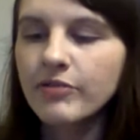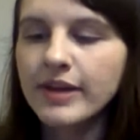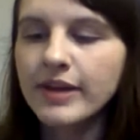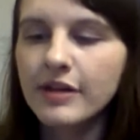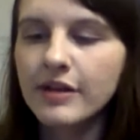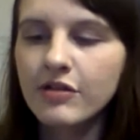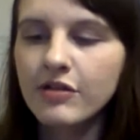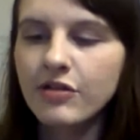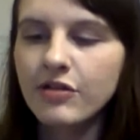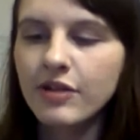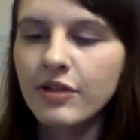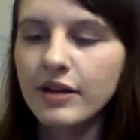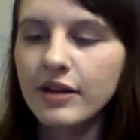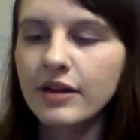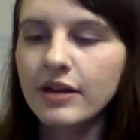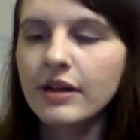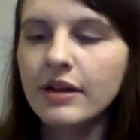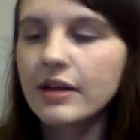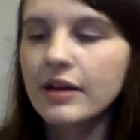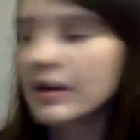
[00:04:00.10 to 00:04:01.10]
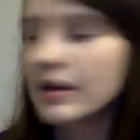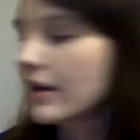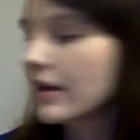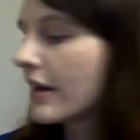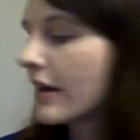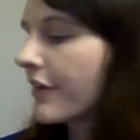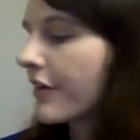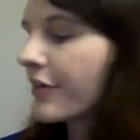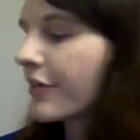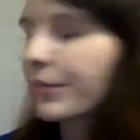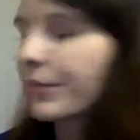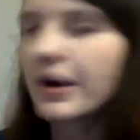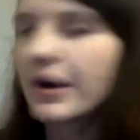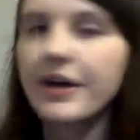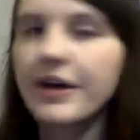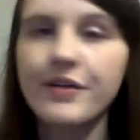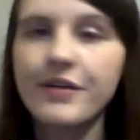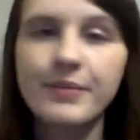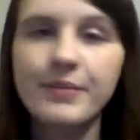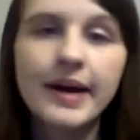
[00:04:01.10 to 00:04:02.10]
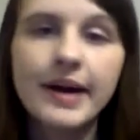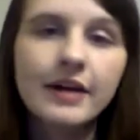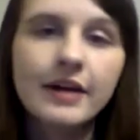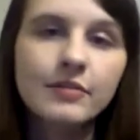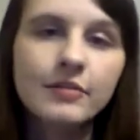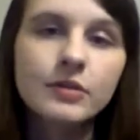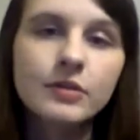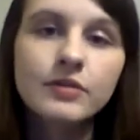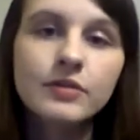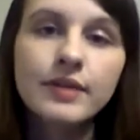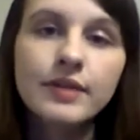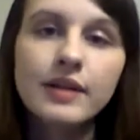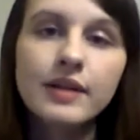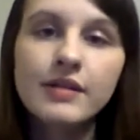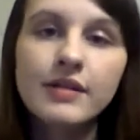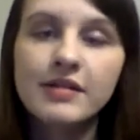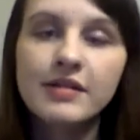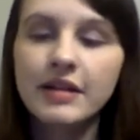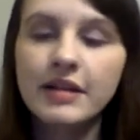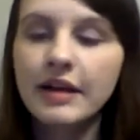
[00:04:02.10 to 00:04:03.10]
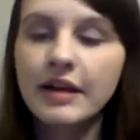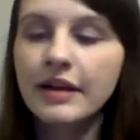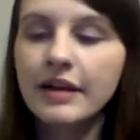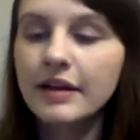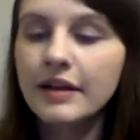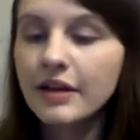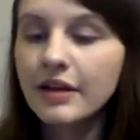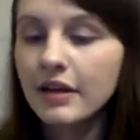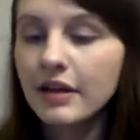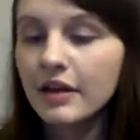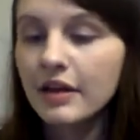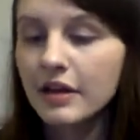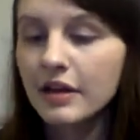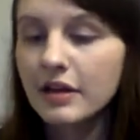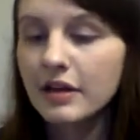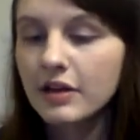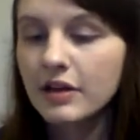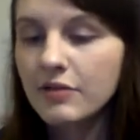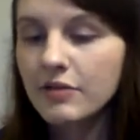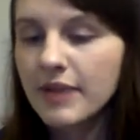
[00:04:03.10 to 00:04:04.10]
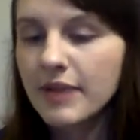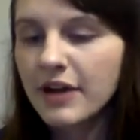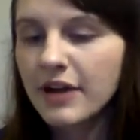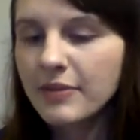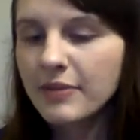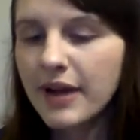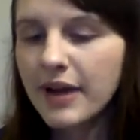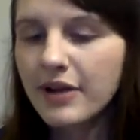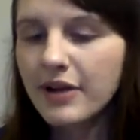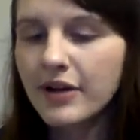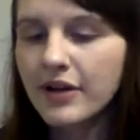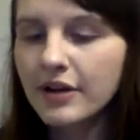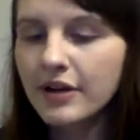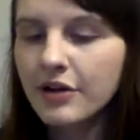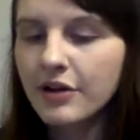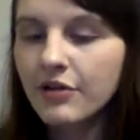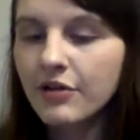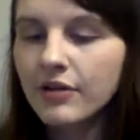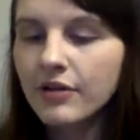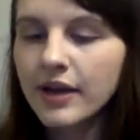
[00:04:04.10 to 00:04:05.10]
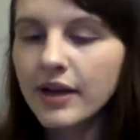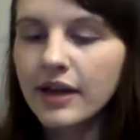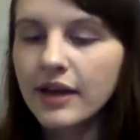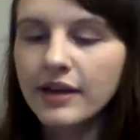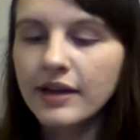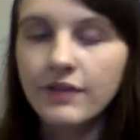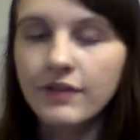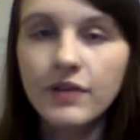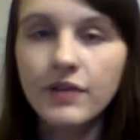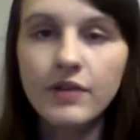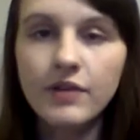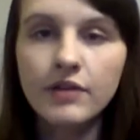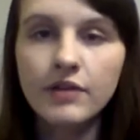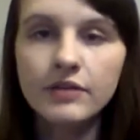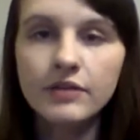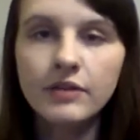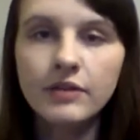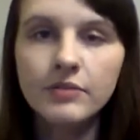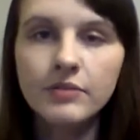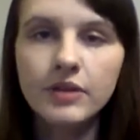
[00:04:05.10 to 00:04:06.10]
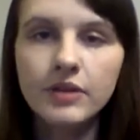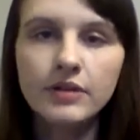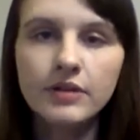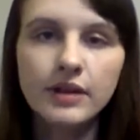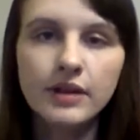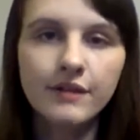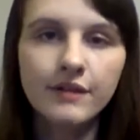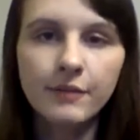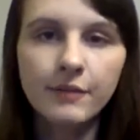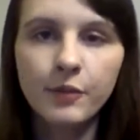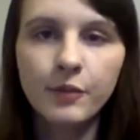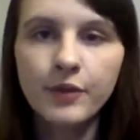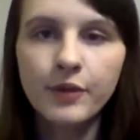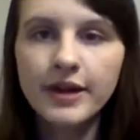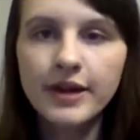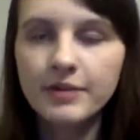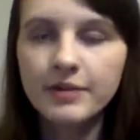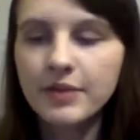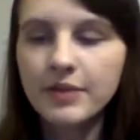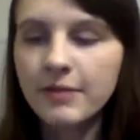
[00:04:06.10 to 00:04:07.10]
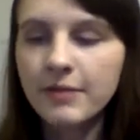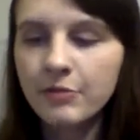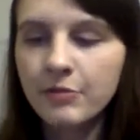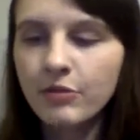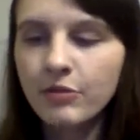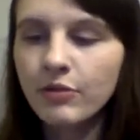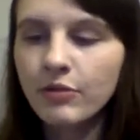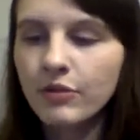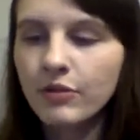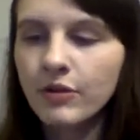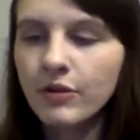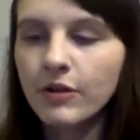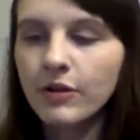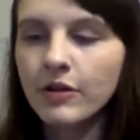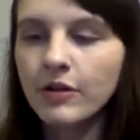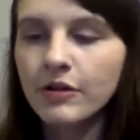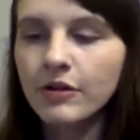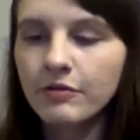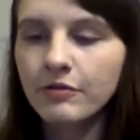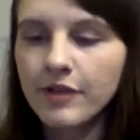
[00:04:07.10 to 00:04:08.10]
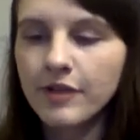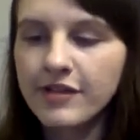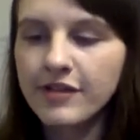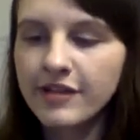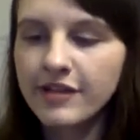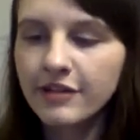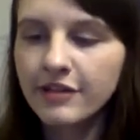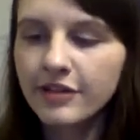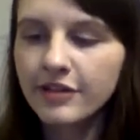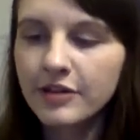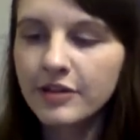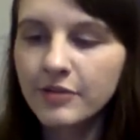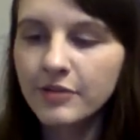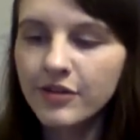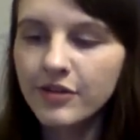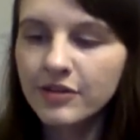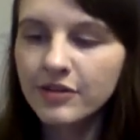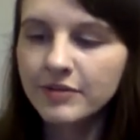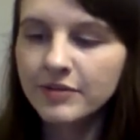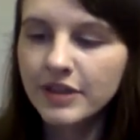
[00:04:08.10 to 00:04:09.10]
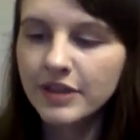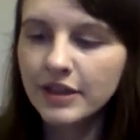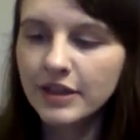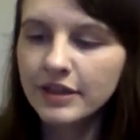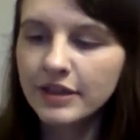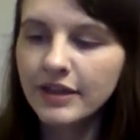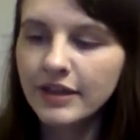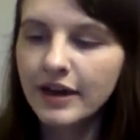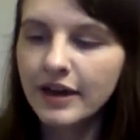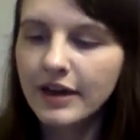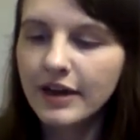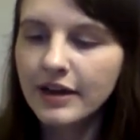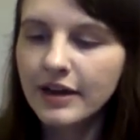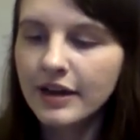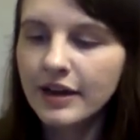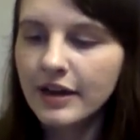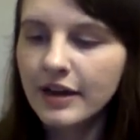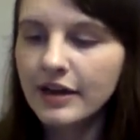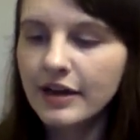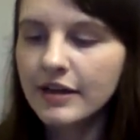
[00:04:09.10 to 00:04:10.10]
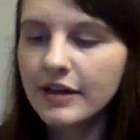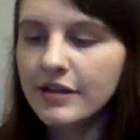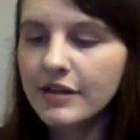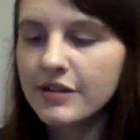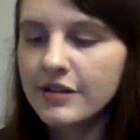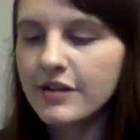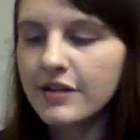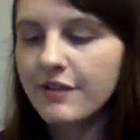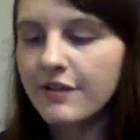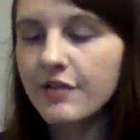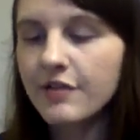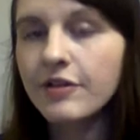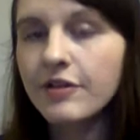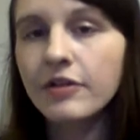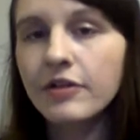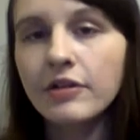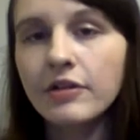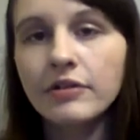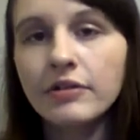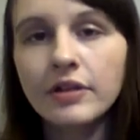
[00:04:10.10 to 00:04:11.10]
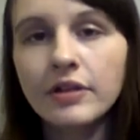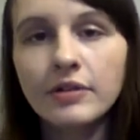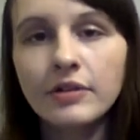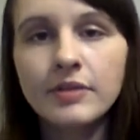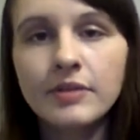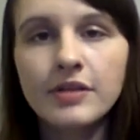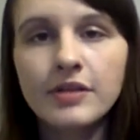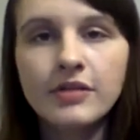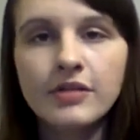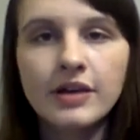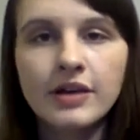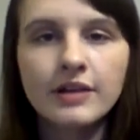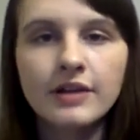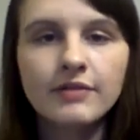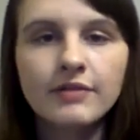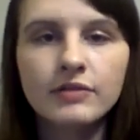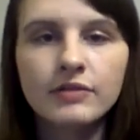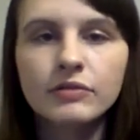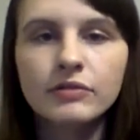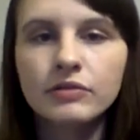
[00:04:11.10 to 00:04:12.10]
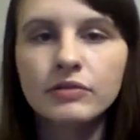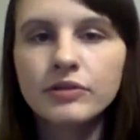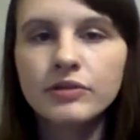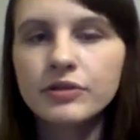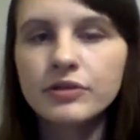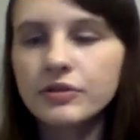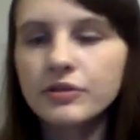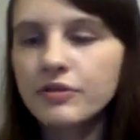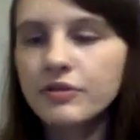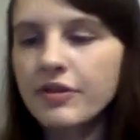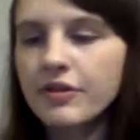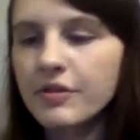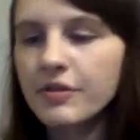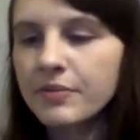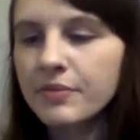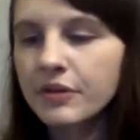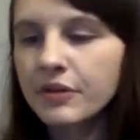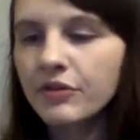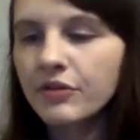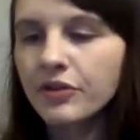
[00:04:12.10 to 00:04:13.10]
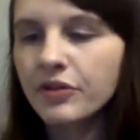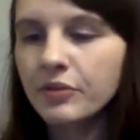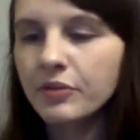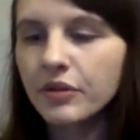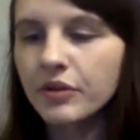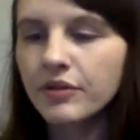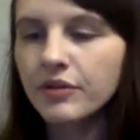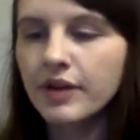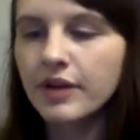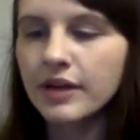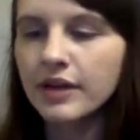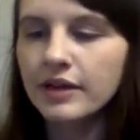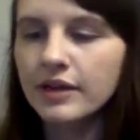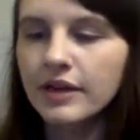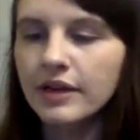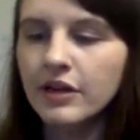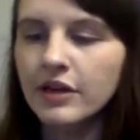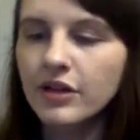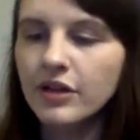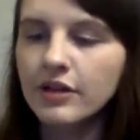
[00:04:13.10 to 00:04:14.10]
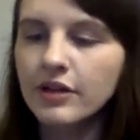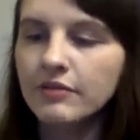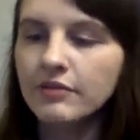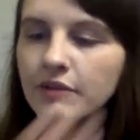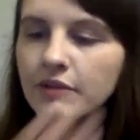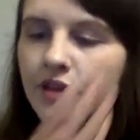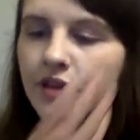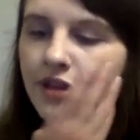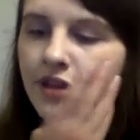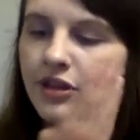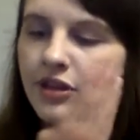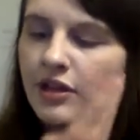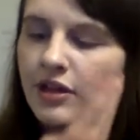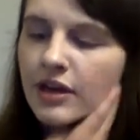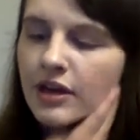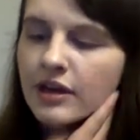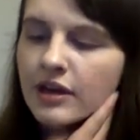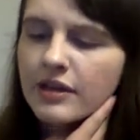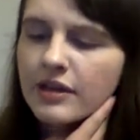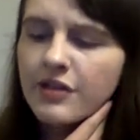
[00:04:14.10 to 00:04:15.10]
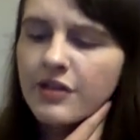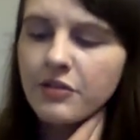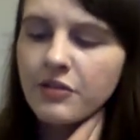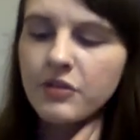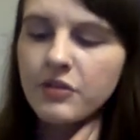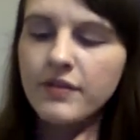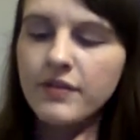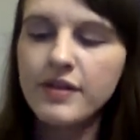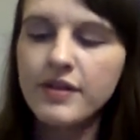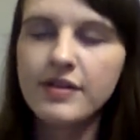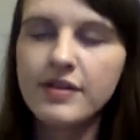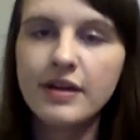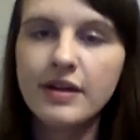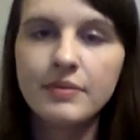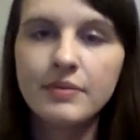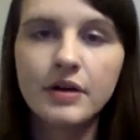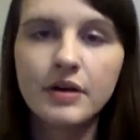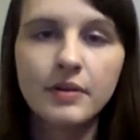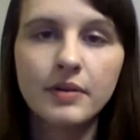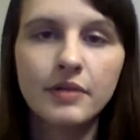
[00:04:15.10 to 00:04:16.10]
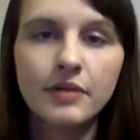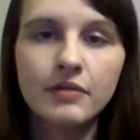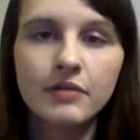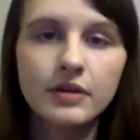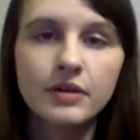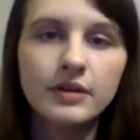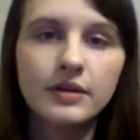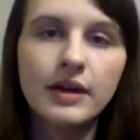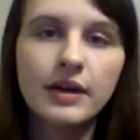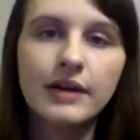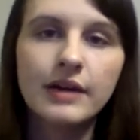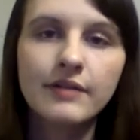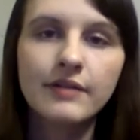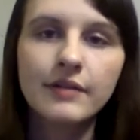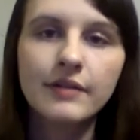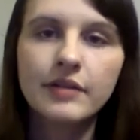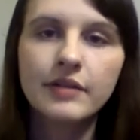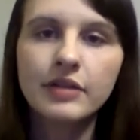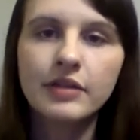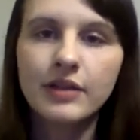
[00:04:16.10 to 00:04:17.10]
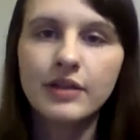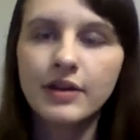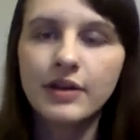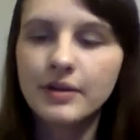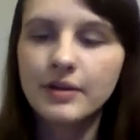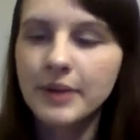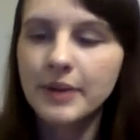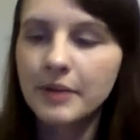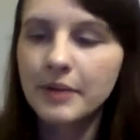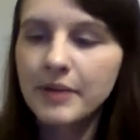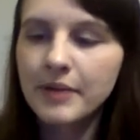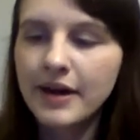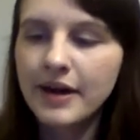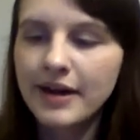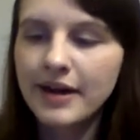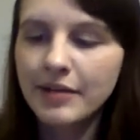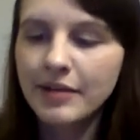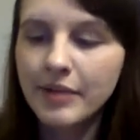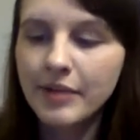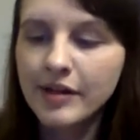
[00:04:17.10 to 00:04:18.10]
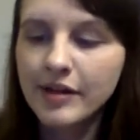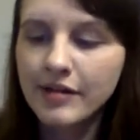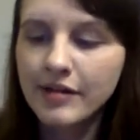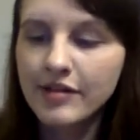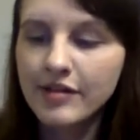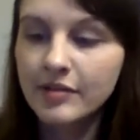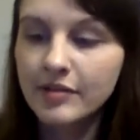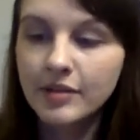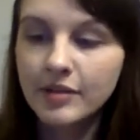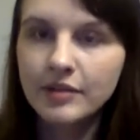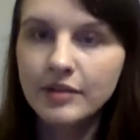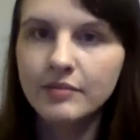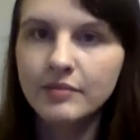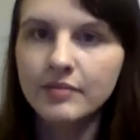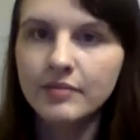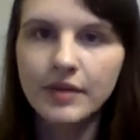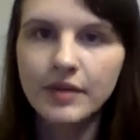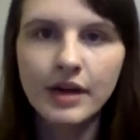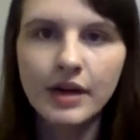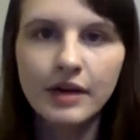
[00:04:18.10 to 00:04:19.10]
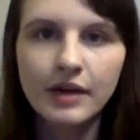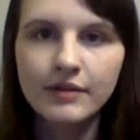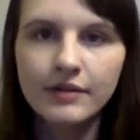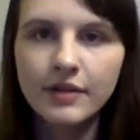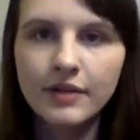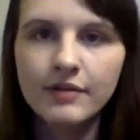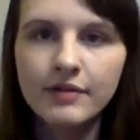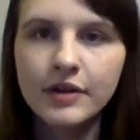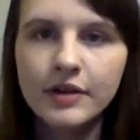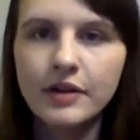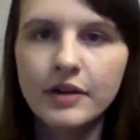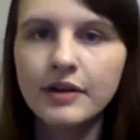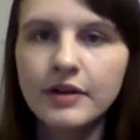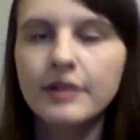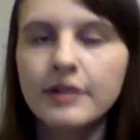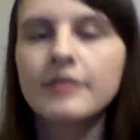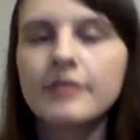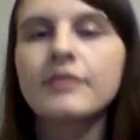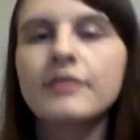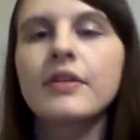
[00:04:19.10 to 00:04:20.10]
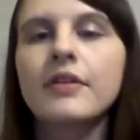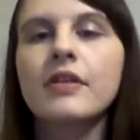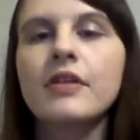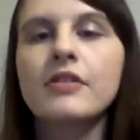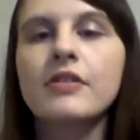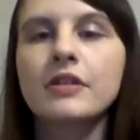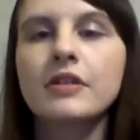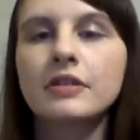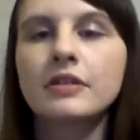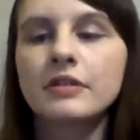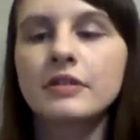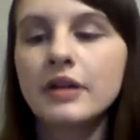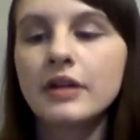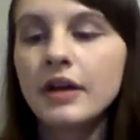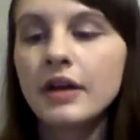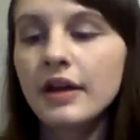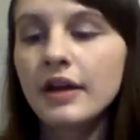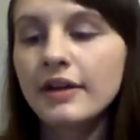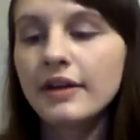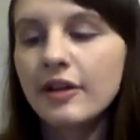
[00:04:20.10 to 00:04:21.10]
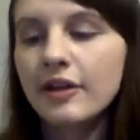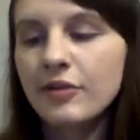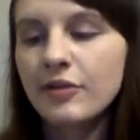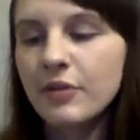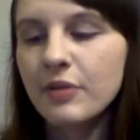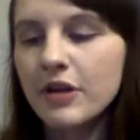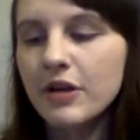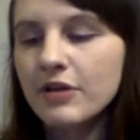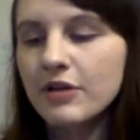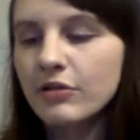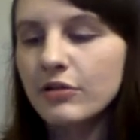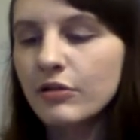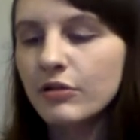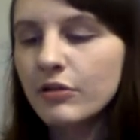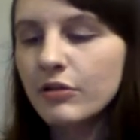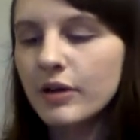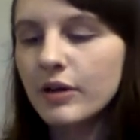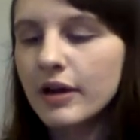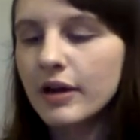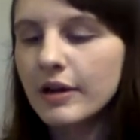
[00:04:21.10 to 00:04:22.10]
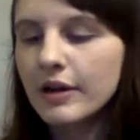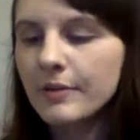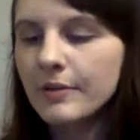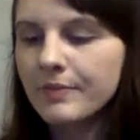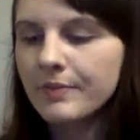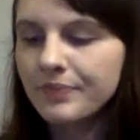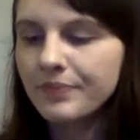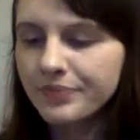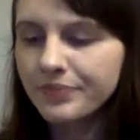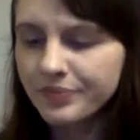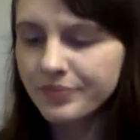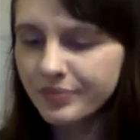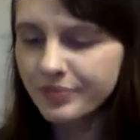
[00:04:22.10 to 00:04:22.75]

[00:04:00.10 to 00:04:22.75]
because you're getting a surprise pack of movies that you may or may not own, and if you own them, you can give them away to people or resell them or something like that. And if you don't own them, it's kind of cool to just build your Blu-ray collection, which these are movies that I probably wouldn't have even thought about buying because some of them I haven't even heard of. So that's pretty cool. Um,